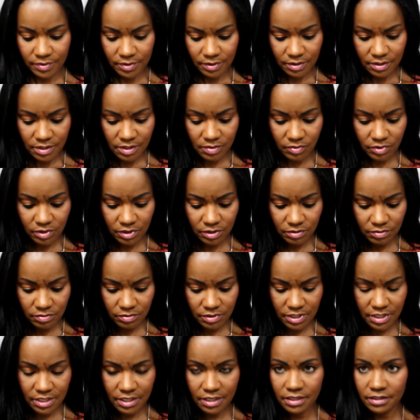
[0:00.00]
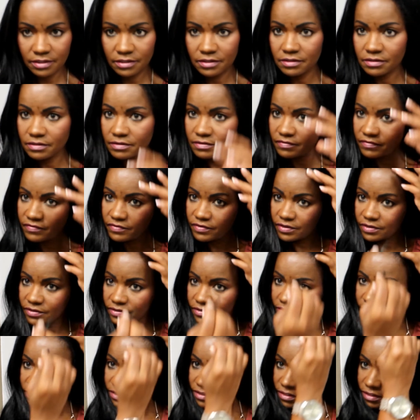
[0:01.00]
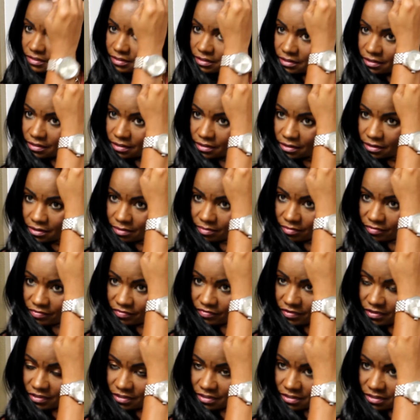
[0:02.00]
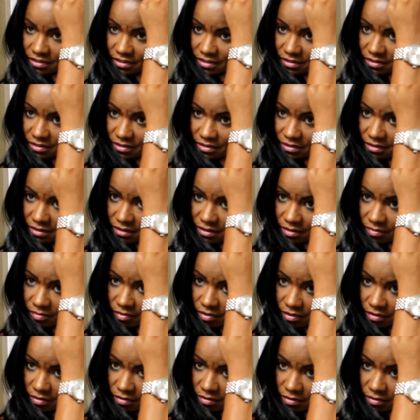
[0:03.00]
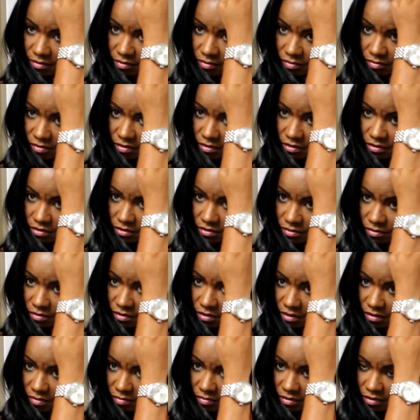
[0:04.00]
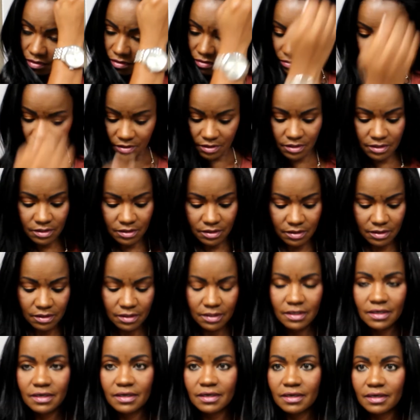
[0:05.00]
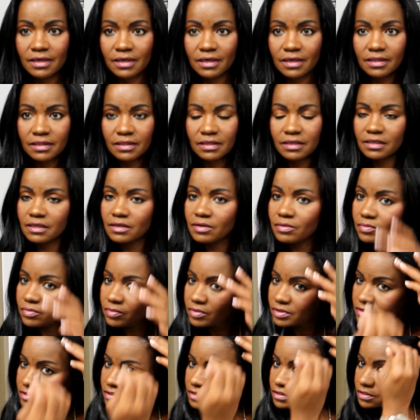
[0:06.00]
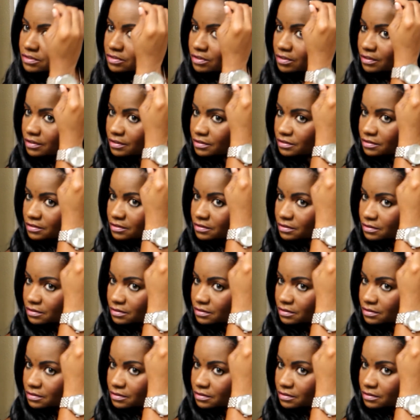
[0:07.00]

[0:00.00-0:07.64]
I want to do that first. We'll finish this, and then I'm going to show y'all one other thing I think I want to start